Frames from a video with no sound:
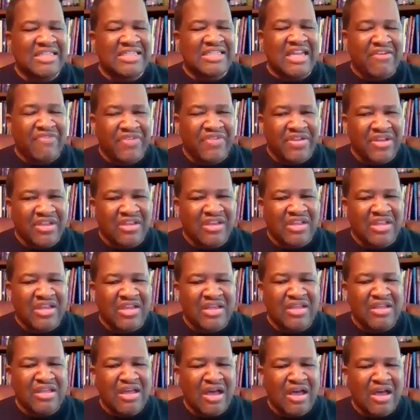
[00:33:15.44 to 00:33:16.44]

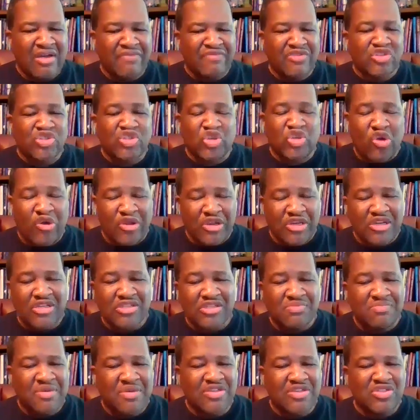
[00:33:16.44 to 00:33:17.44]
Definitely, if you're starting
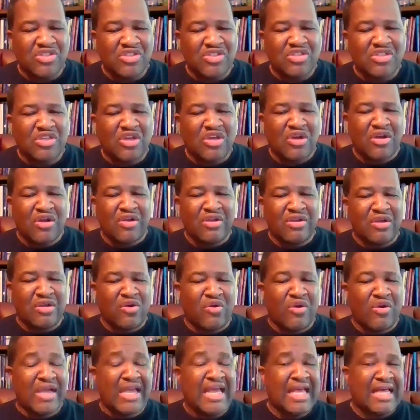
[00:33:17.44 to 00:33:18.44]
this business
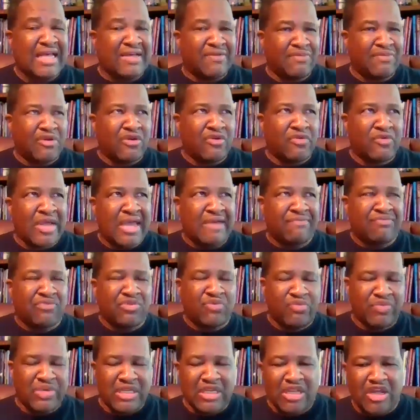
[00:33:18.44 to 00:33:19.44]
or have
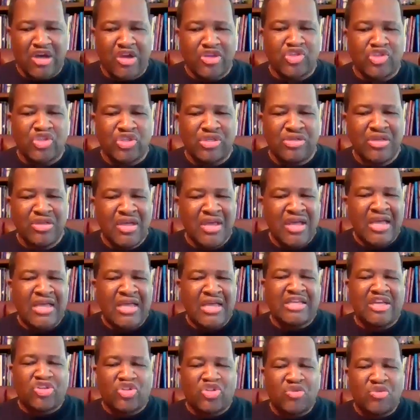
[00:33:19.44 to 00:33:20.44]
to relaunch it,
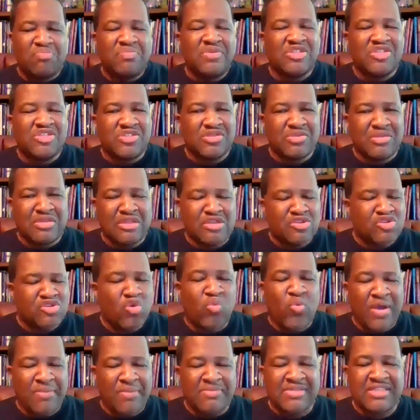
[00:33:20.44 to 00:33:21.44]
get your
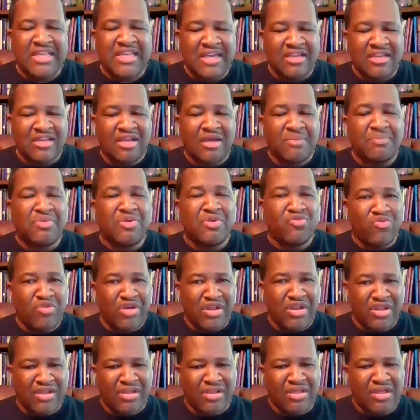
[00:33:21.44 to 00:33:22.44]
website up and
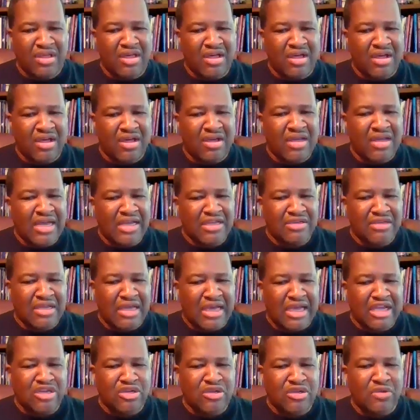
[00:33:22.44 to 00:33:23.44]
running.
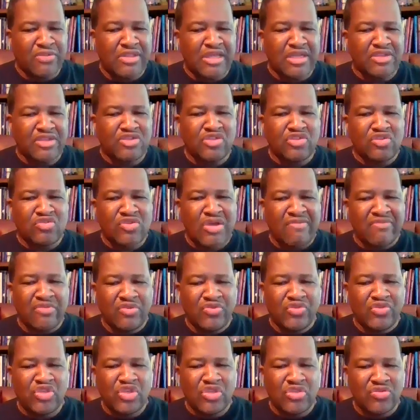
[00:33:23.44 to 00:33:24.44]
I know that
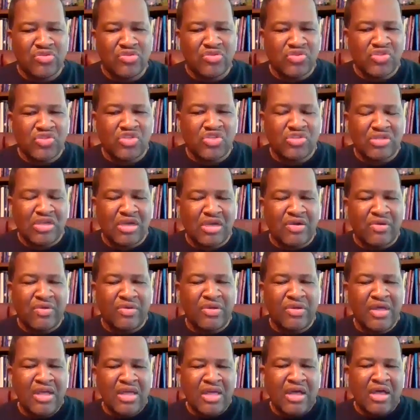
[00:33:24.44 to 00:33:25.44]
Travolution uses
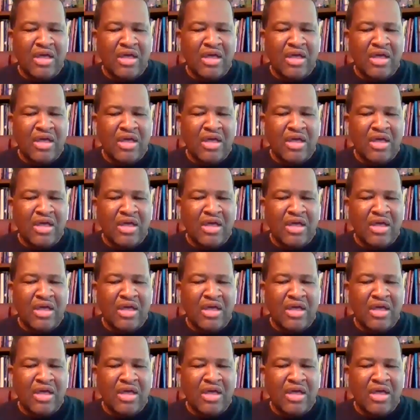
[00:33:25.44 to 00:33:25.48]
our